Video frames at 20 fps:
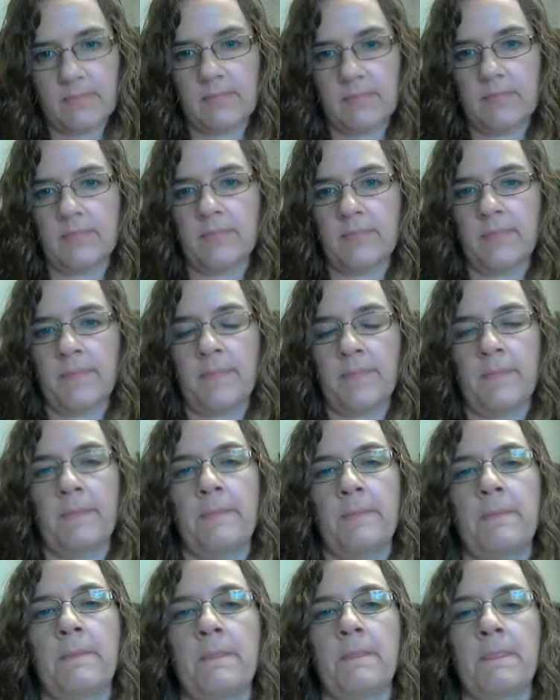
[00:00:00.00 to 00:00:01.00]

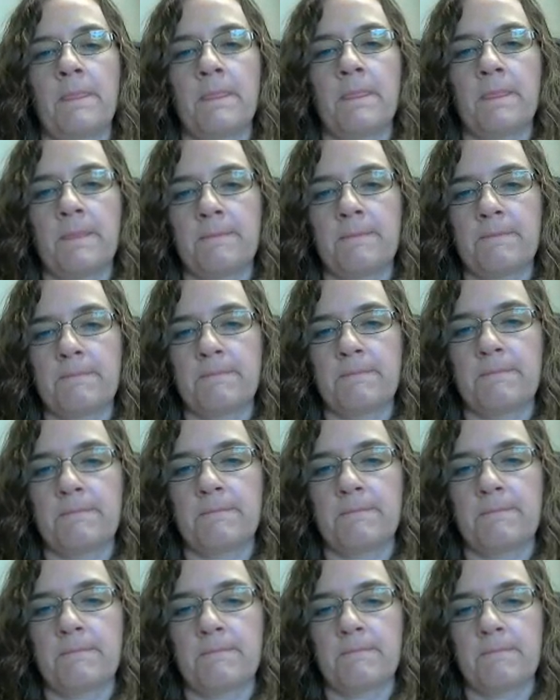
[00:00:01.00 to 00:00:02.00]

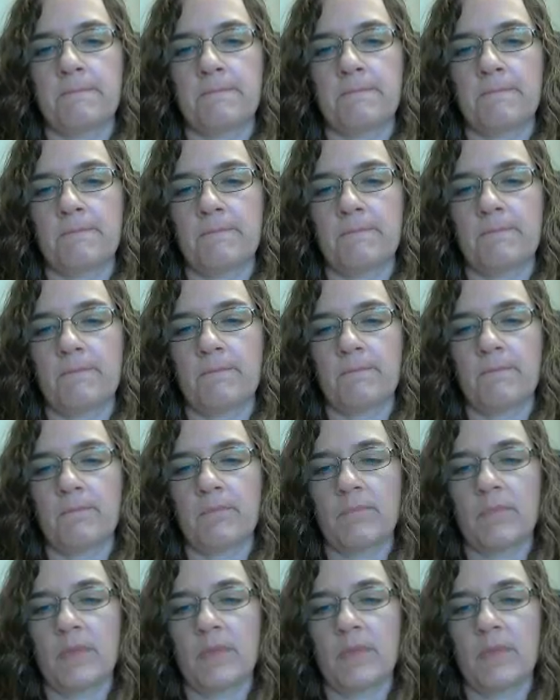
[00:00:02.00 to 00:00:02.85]
Nobody speaks.